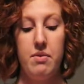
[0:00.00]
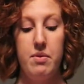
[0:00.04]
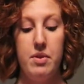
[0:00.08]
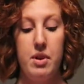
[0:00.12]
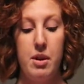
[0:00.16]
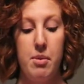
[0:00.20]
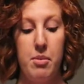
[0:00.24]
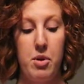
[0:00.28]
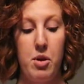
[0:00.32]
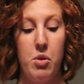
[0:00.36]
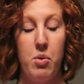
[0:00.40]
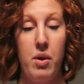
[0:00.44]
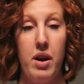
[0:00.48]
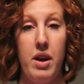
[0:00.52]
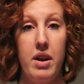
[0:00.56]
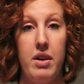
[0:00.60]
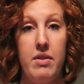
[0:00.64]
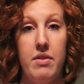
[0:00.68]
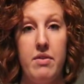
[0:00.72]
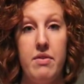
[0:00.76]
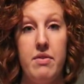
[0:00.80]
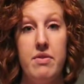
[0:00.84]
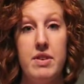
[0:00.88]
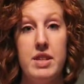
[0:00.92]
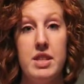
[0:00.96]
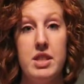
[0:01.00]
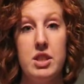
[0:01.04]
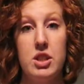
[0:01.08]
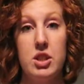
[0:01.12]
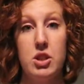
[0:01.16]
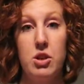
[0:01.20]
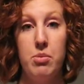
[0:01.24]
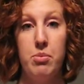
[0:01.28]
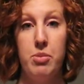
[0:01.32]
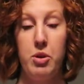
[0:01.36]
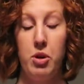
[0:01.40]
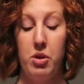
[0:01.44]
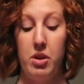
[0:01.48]
Number 1,
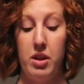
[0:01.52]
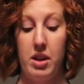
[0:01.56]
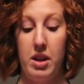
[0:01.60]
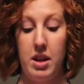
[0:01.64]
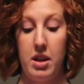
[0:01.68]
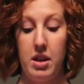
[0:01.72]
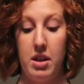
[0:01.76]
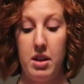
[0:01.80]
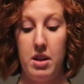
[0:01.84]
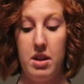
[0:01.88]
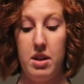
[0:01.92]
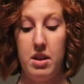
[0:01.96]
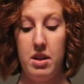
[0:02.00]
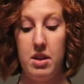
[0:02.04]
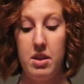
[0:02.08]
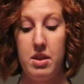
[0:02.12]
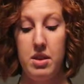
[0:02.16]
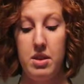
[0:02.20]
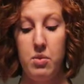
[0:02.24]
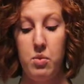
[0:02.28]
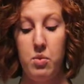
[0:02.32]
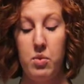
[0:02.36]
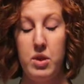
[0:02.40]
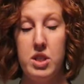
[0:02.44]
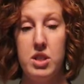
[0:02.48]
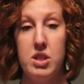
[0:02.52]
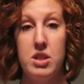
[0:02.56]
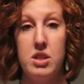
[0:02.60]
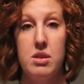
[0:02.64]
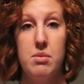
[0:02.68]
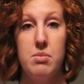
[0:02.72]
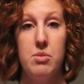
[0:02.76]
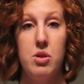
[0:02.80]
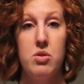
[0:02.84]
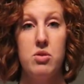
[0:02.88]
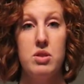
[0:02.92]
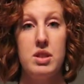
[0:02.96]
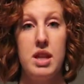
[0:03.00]
physical bullying, which is
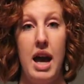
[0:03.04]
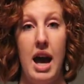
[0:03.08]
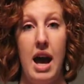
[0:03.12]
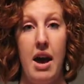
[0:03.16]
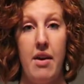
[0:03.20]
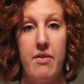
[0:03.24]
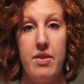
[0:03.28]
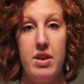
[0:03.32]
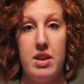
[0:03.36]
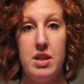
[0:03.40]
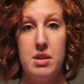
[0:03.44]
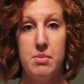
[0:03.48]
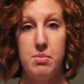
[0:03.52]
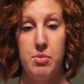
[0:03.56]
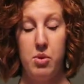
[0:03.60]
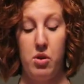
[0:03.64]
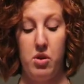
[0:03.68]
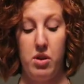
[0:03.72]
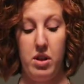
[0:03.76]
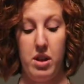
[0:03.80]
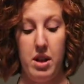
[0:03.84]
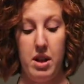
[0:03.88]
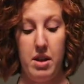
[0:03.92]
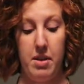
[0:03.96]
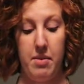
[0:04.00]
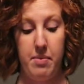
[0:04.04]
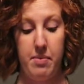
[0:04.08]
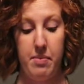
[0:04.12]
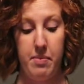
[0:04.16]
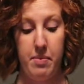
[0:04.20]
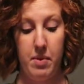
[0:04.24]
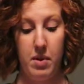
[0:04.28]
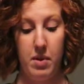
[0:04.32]
the most obvious bullying.